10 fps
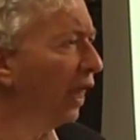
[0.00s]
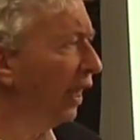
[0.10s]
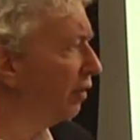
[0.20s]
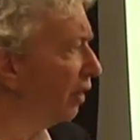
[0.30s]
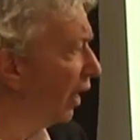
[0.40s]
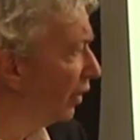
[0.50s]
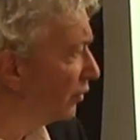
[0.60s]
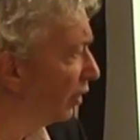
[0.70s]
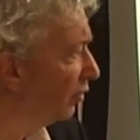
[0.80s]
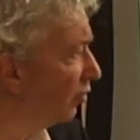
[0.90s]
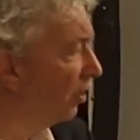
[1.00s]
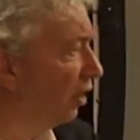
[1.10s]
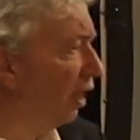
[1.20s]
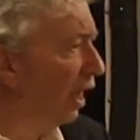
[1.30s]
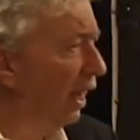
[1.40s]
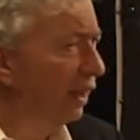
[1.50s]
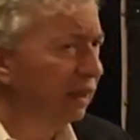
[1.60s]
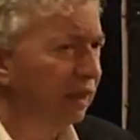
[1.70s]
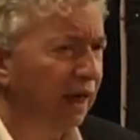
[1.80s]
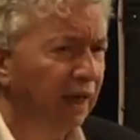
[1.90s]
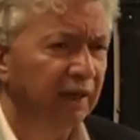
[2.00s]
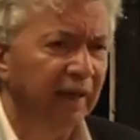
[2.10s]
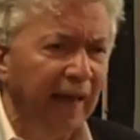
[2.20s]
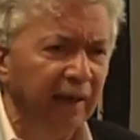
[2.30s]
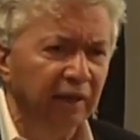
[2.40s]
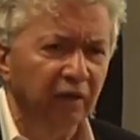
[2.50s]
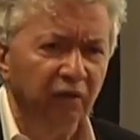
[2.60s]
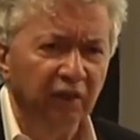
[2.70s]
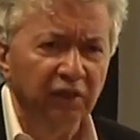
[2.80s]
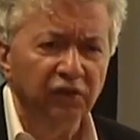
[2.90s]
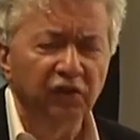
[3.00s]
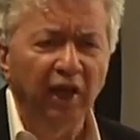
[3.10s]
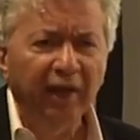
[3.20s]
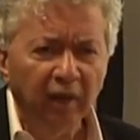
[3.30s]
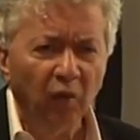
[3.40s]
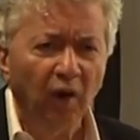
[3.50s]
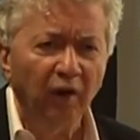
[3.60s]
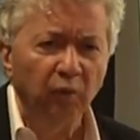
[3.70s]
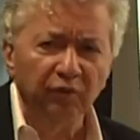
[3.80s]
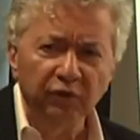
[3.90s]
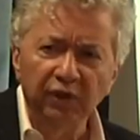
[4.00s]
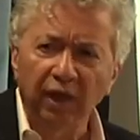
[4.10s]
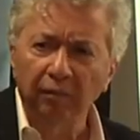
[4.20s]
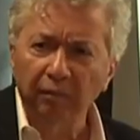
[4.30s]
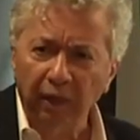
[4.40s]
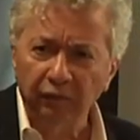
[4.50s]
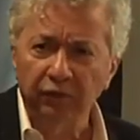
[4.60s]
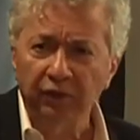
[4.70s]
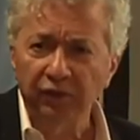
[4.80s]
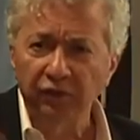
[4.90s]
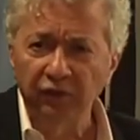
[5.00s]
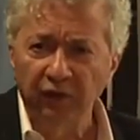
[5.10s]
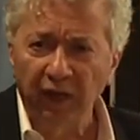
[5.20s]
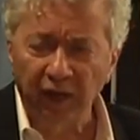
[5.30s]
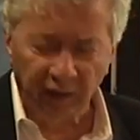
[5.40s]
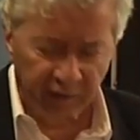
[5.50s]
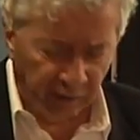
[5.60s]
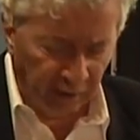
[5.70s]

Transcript: 1800, and hardly any of these anyway with the same boundaries they had